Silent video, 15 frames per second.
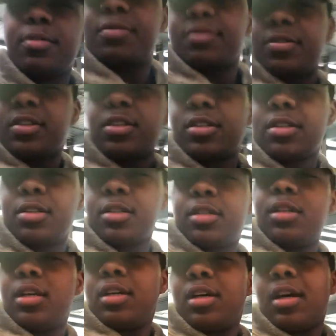up for there.
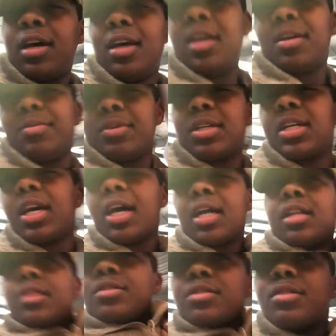I hate when the
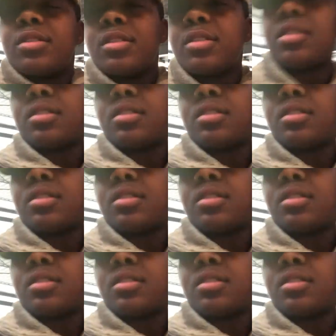cops do this